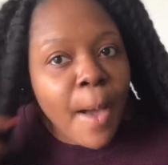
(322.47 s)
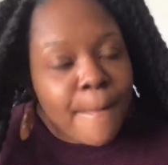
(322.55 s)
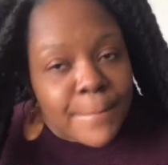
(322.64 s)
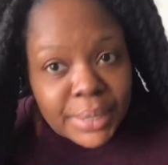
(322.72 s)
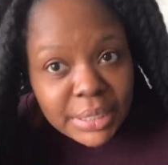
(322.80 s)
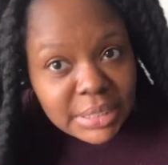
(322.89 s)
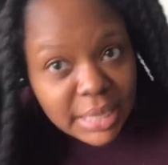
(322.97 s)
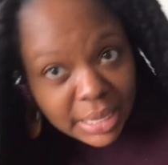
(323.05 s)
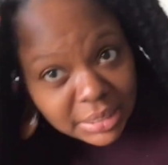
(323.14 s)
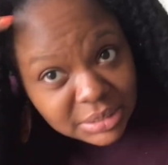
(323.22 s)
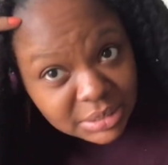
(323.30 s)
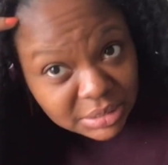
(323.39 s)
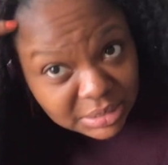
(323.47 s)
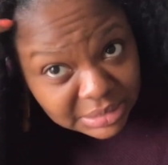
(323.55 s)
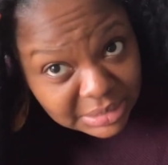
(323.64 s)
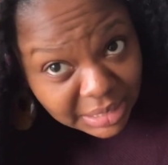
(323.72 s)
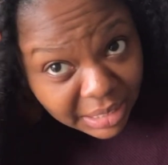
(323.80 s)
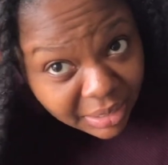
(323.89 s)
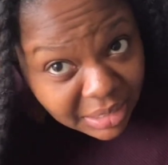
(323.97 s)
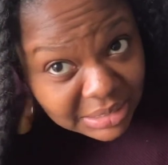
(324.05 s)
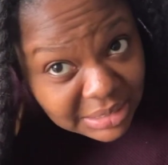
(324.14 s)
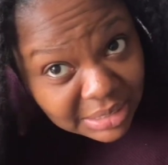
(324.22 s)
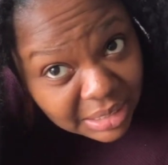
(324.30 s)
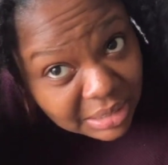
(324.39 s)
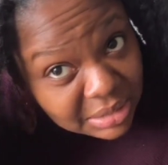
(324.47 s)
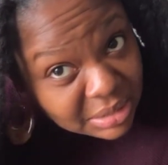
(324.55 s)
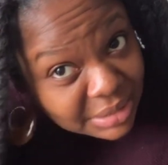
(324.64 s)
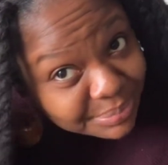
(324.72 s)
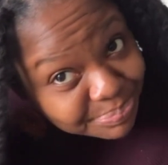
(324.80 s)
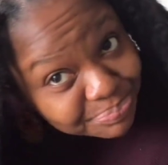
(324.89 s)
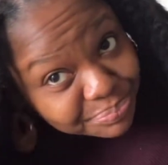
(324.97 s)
But yeah, so this is how I styled it.